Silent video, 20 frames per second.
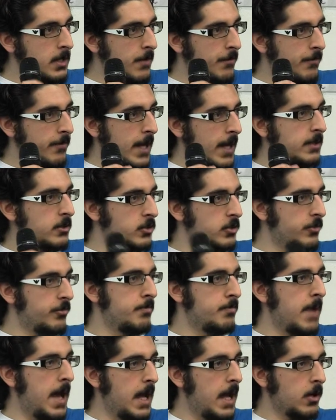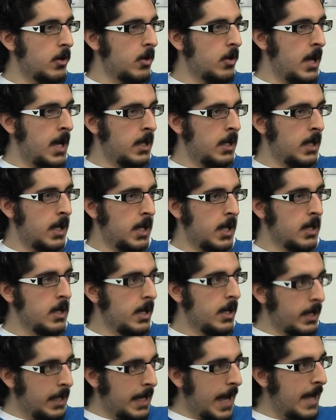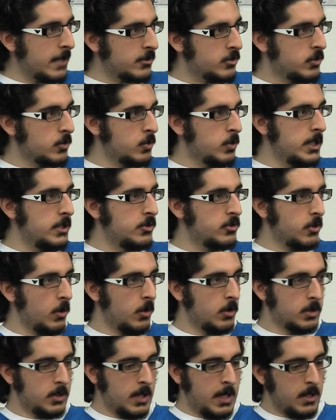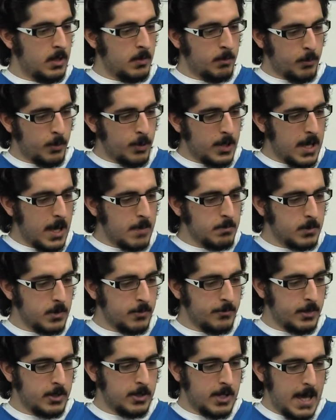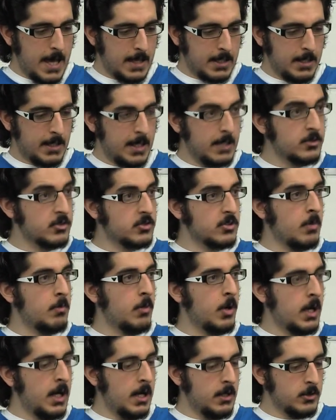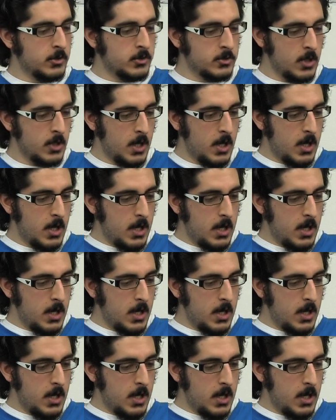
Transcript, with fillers: defensive manner and a last resort and a preemptive attack against someone else